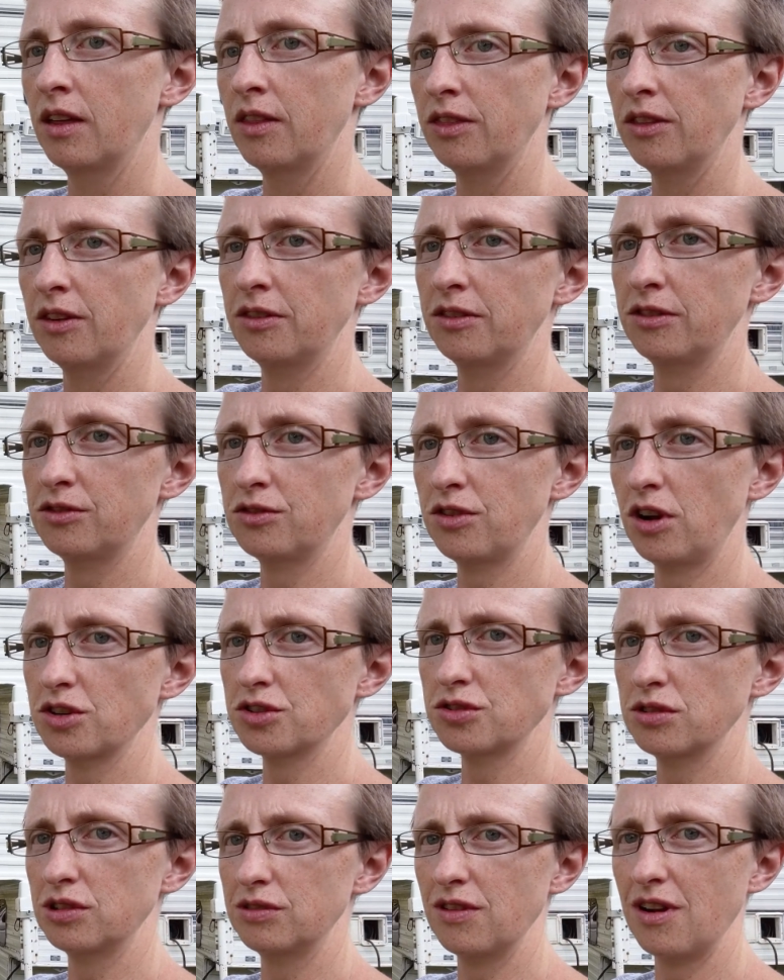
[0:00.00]
there's
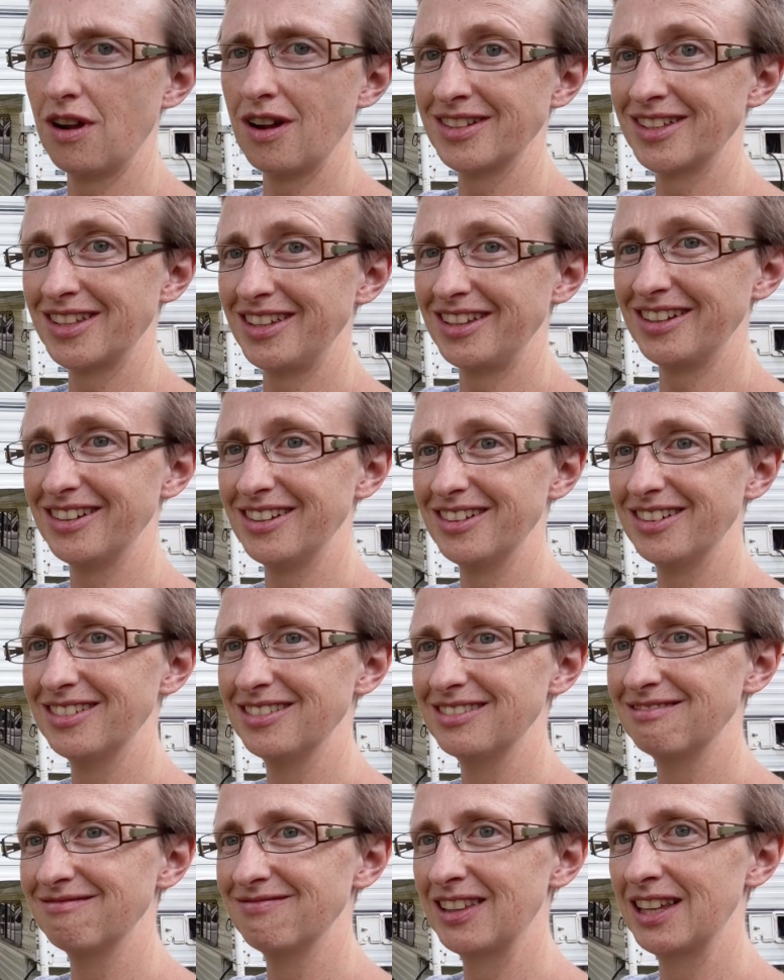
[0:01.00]
structural rot here.
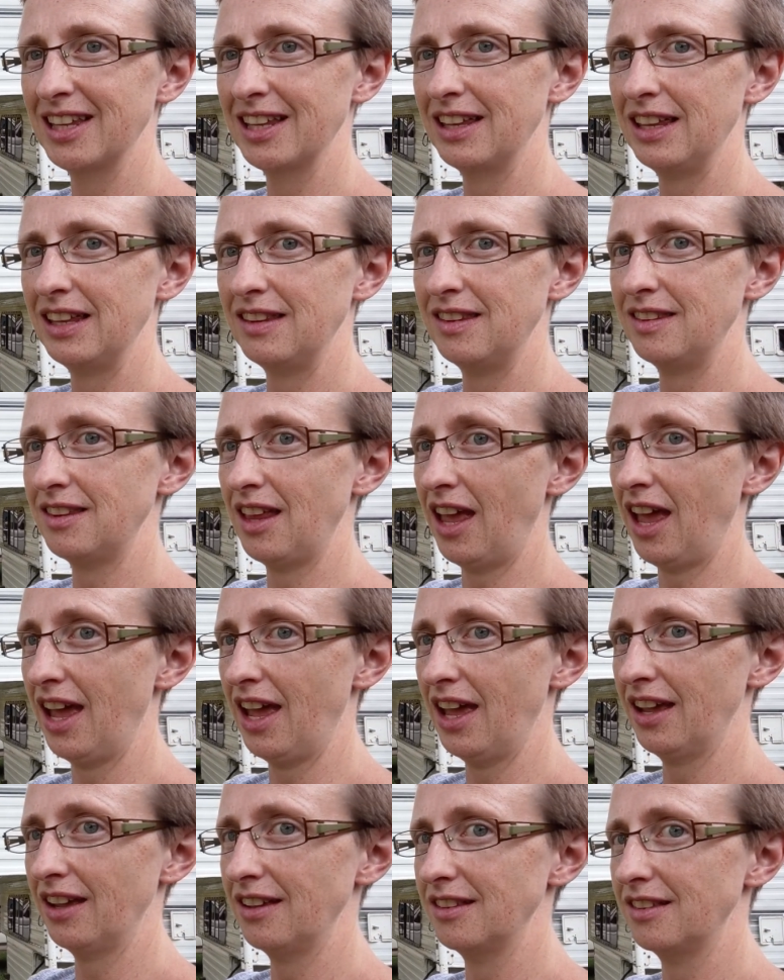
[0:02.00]
It
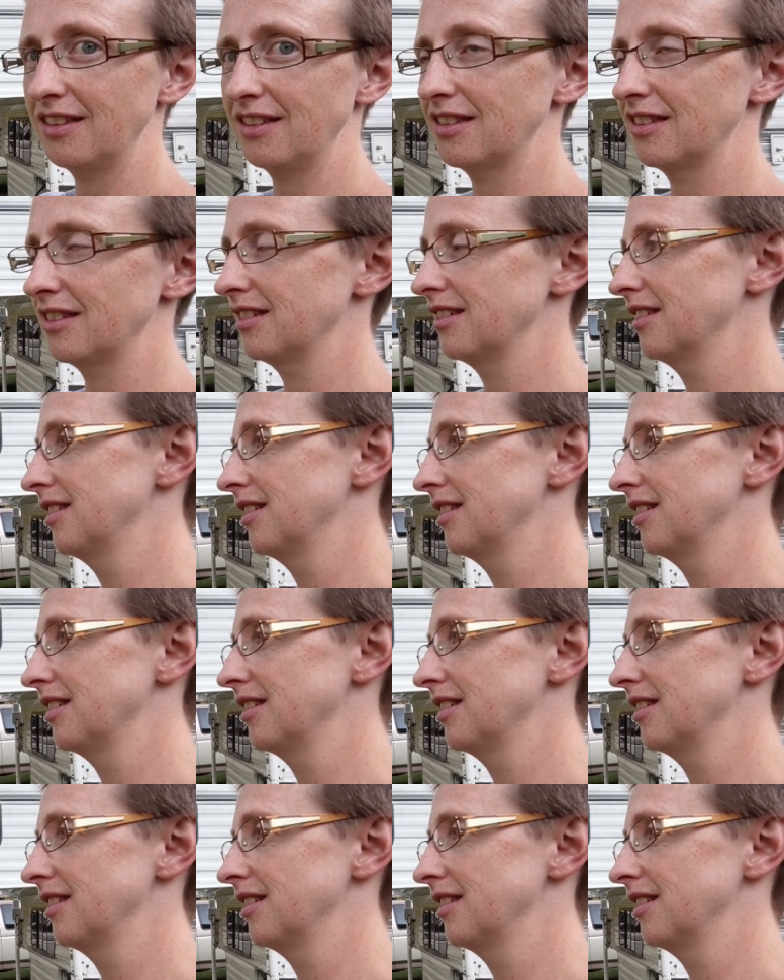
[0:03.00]
sags.